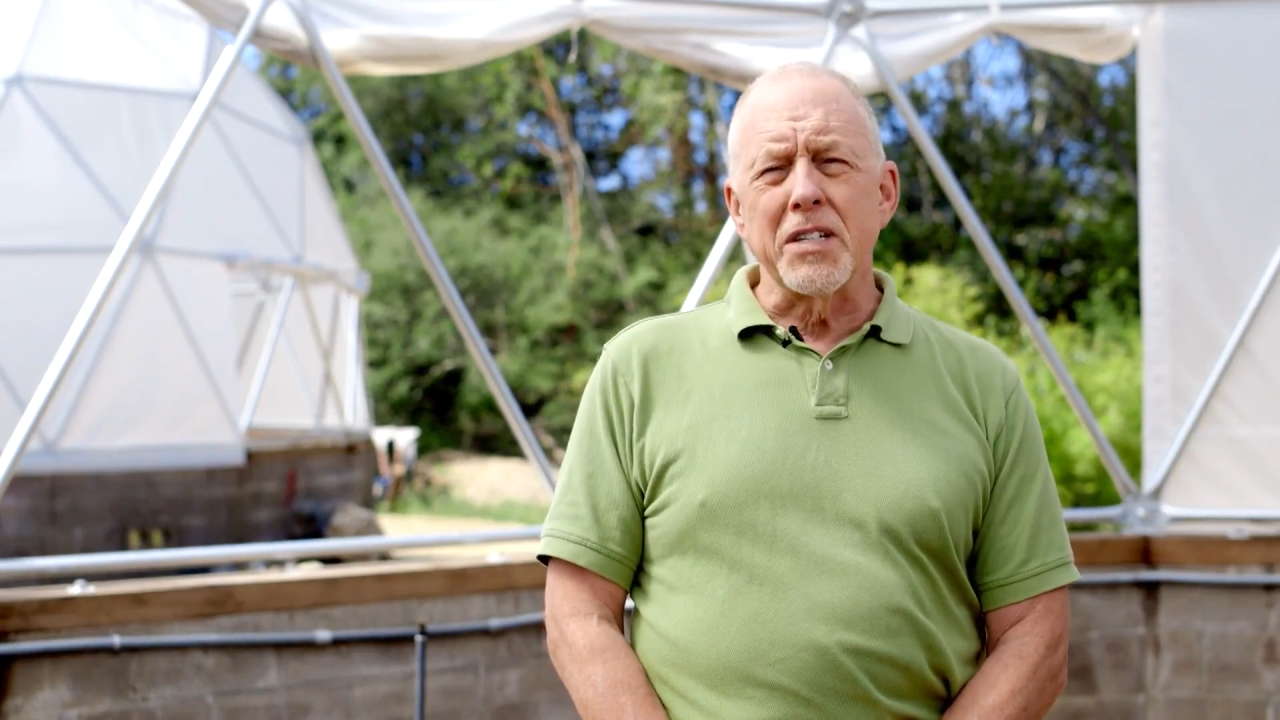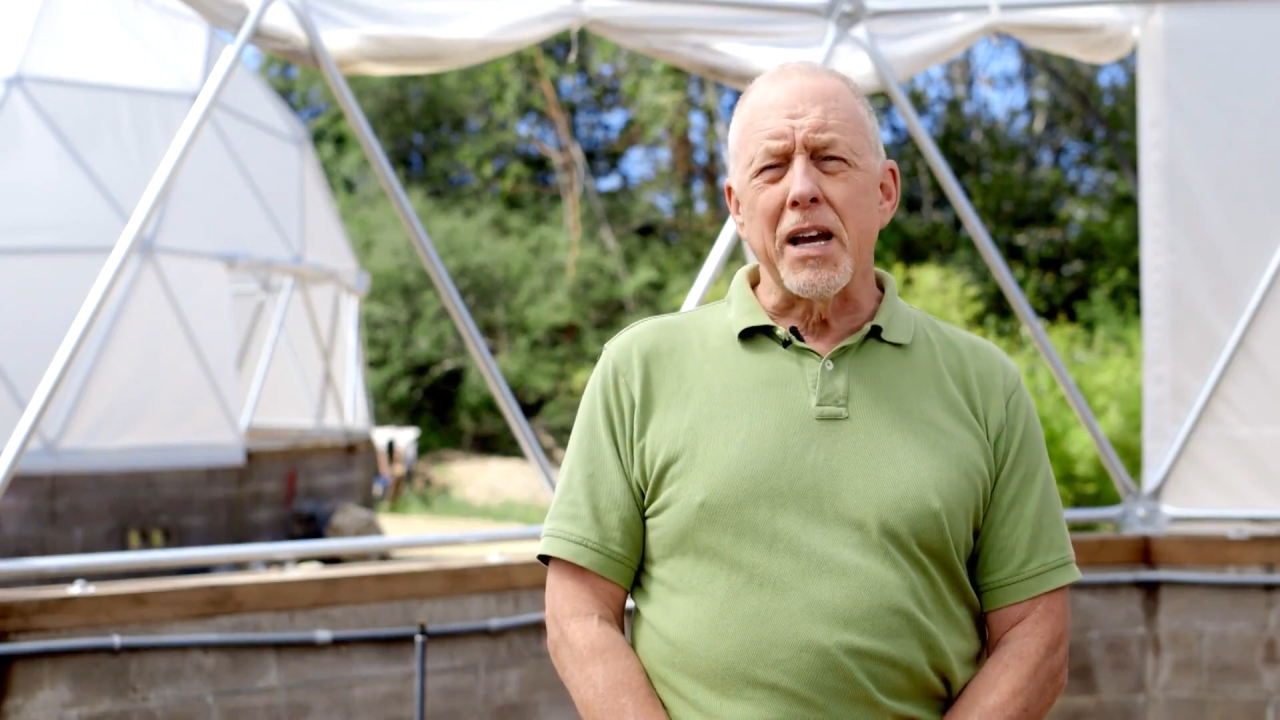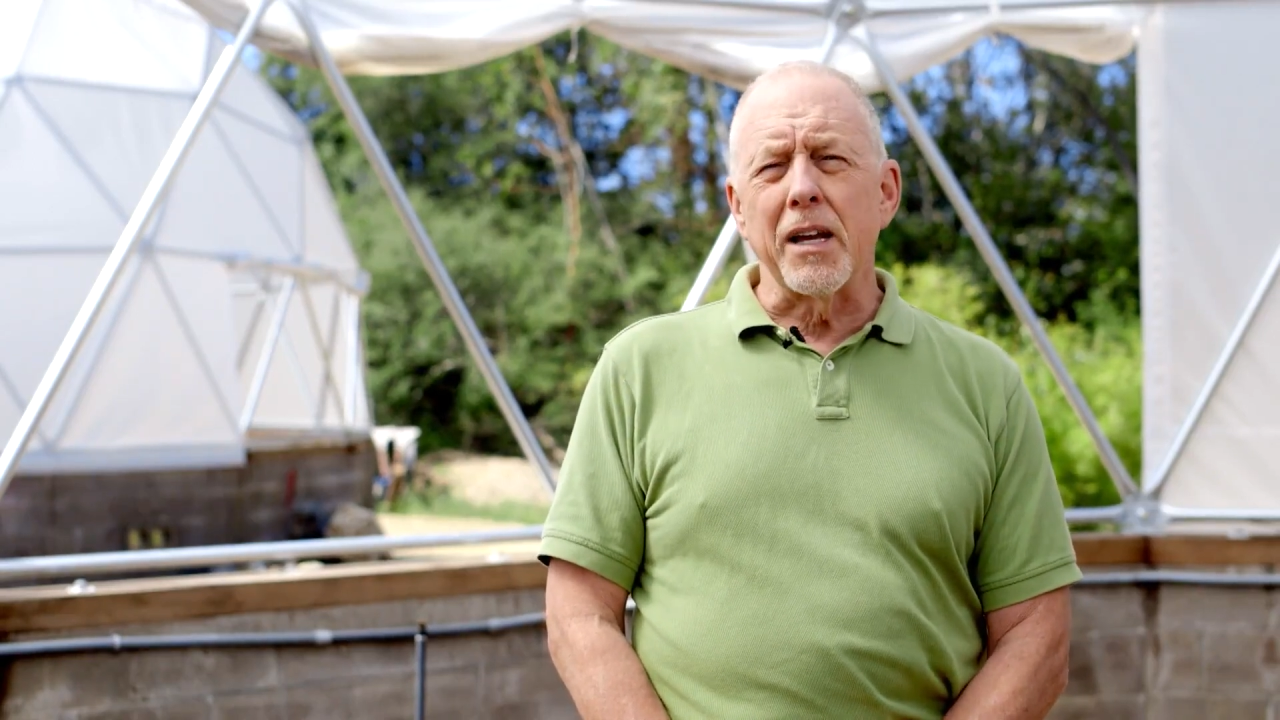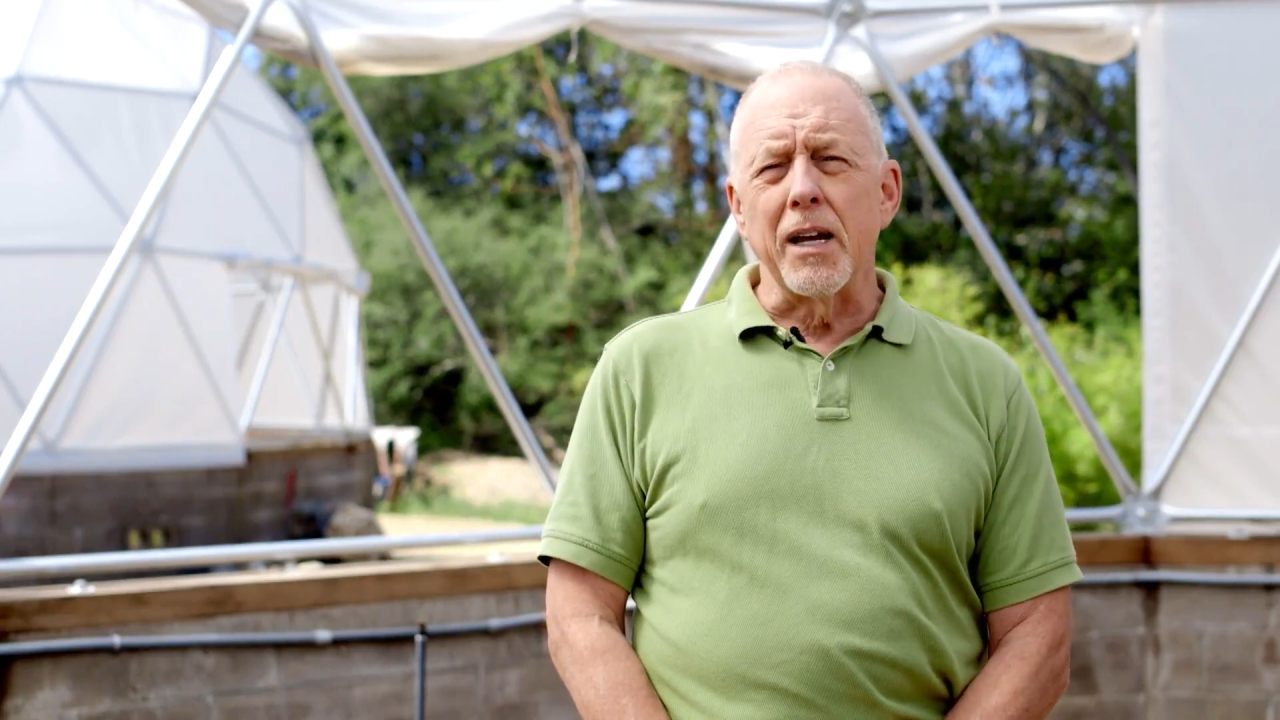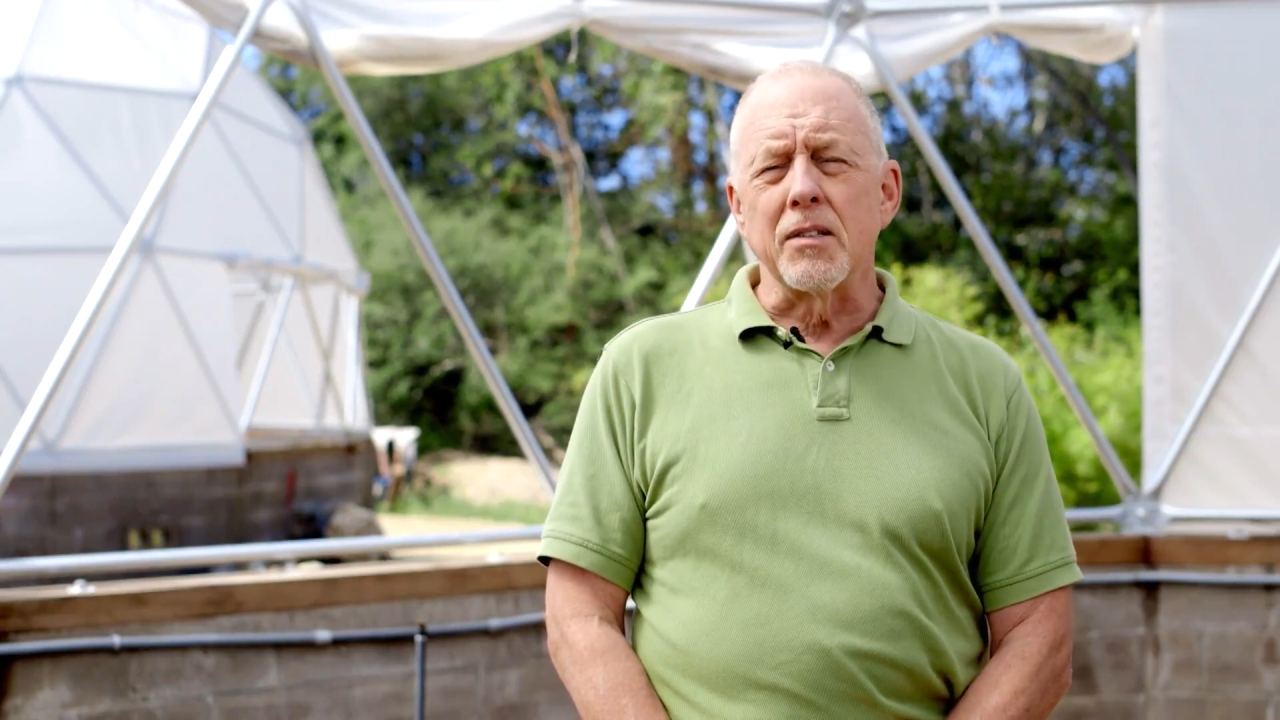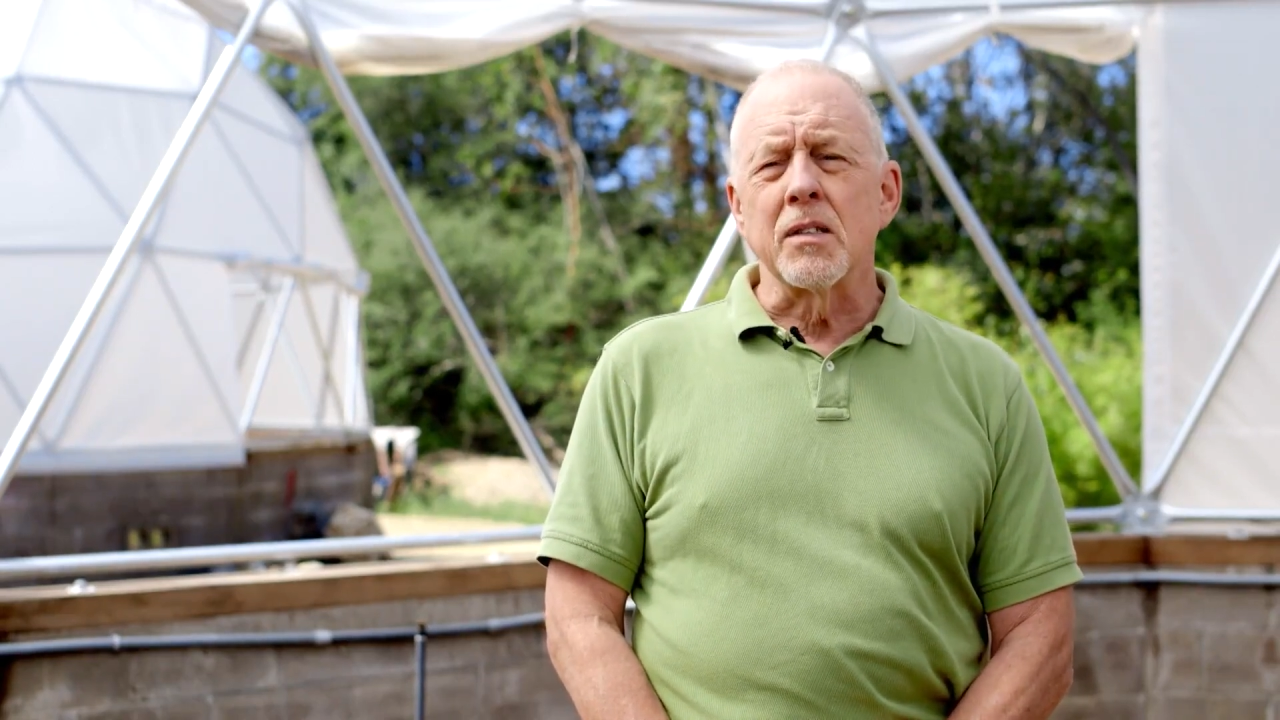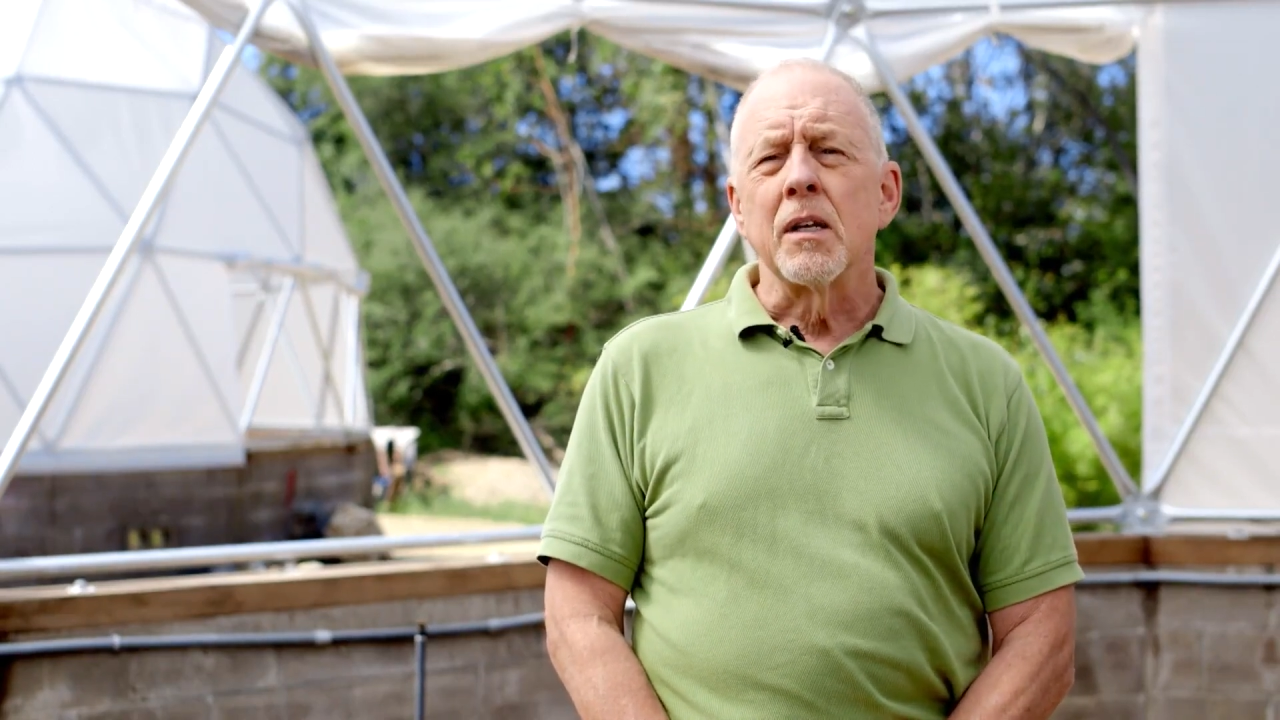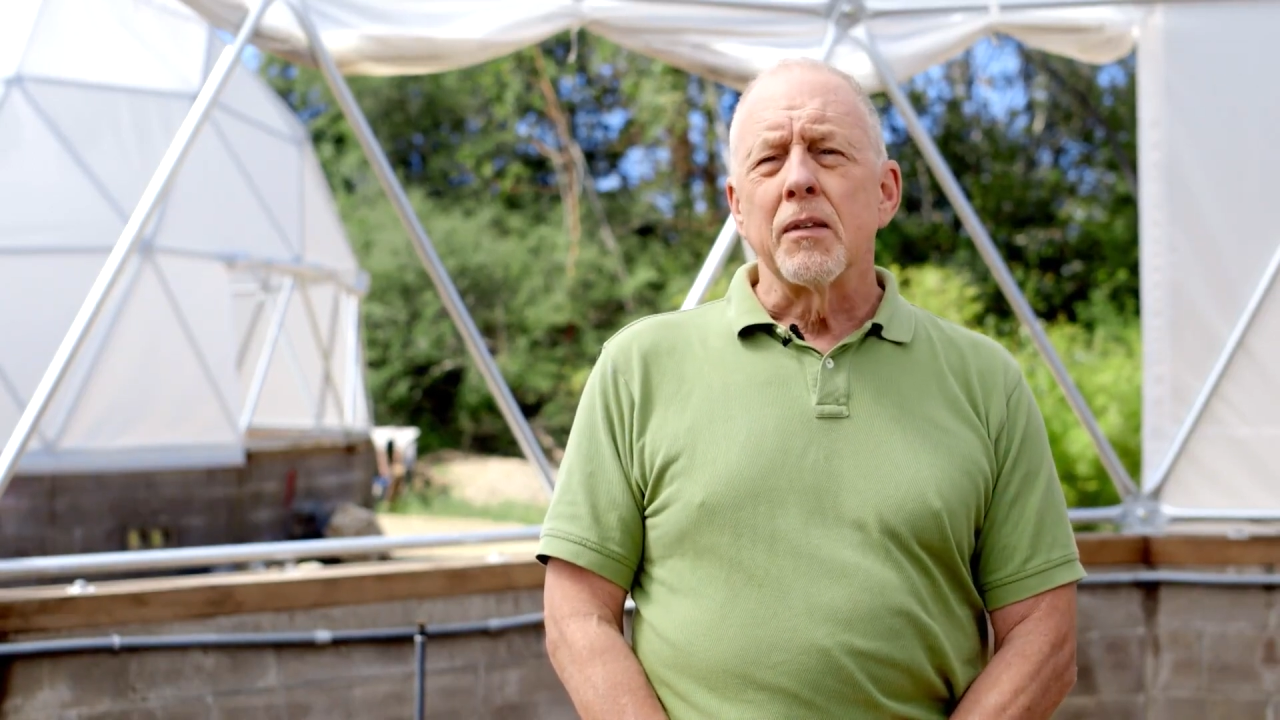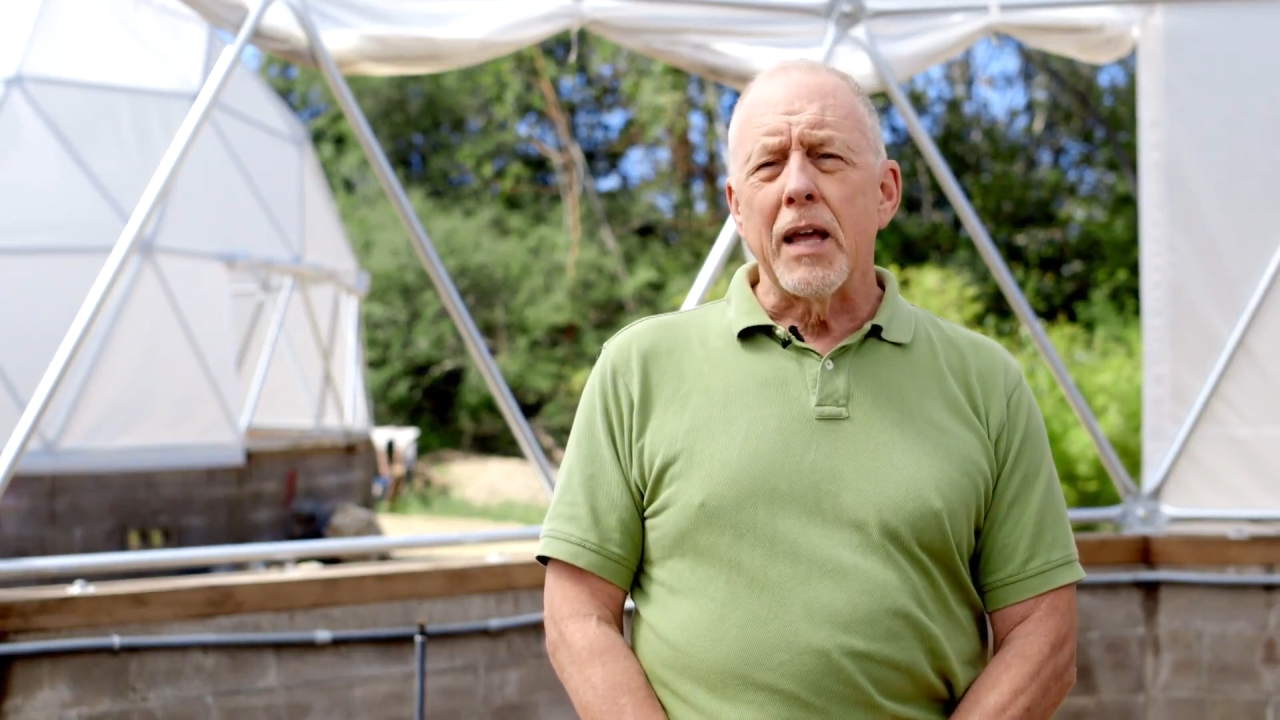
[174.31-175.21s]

decades.